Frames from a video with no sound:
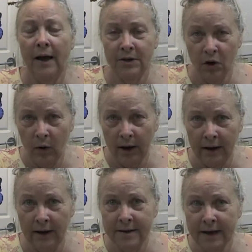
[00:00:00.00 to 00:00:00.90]
as
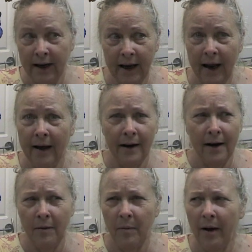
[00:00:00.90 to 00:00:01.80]
quickly as I can.
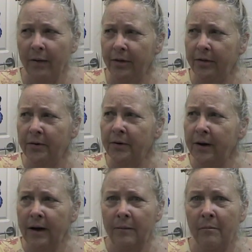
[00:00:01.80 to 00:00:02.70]
And I'm about
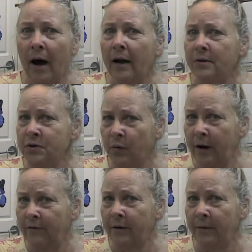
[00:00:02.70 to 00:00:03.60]
thirty miles
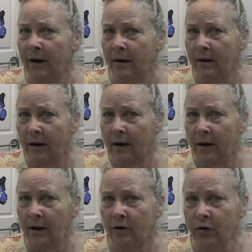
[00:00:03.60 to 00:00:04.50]
away from the
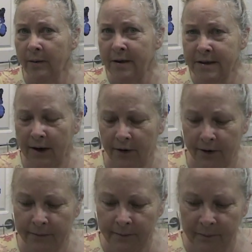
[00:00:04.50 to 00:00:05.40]
treatment center.